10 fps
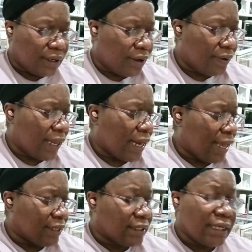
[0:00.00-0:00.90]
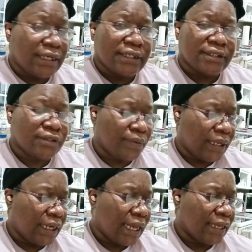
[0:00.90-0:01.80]
Okay, like Sunday is the
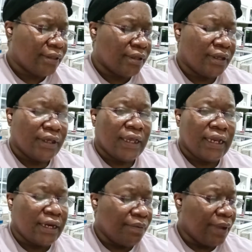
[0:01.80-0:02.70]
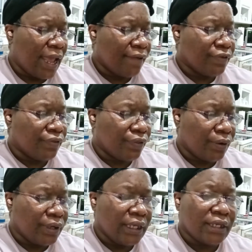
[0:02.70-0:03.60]
29th, and then we have the
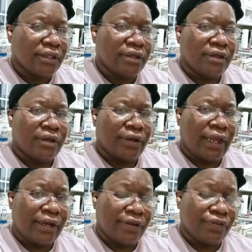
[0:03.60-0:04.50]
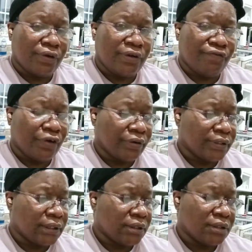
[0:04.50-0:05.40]
30th. And the
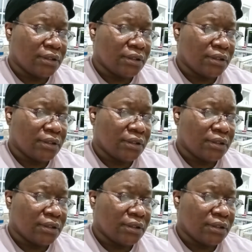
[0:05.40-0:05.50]
31st.